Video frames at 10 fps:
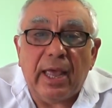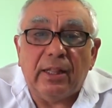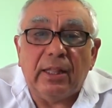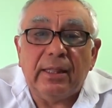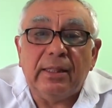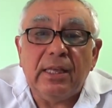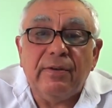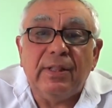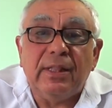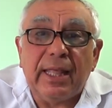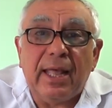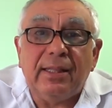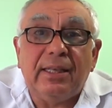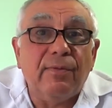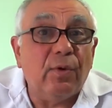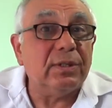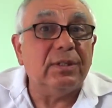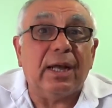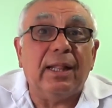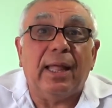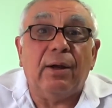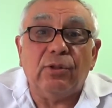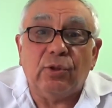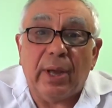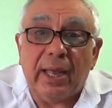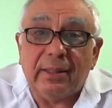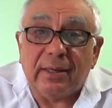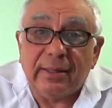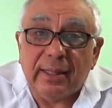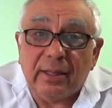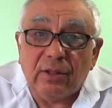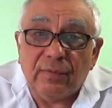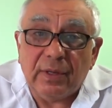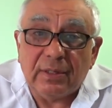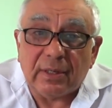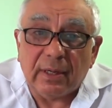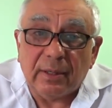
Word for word: and even then he wasn't allowed to enter the land of Israel.